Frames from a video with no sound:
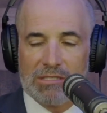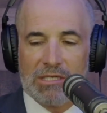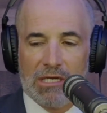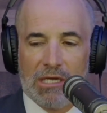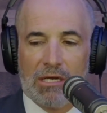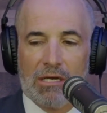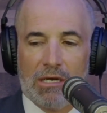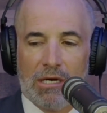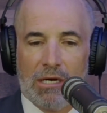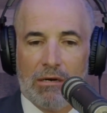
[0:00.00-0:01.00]
seeing
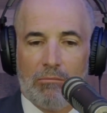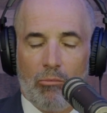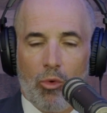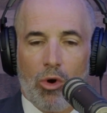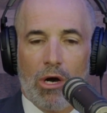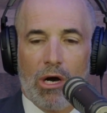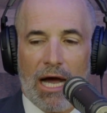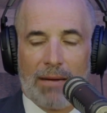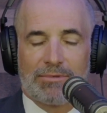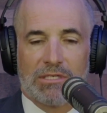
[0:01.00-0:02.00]
more
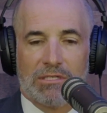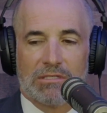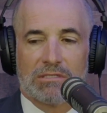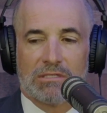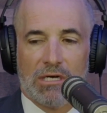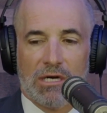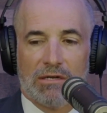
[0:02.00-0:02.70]
options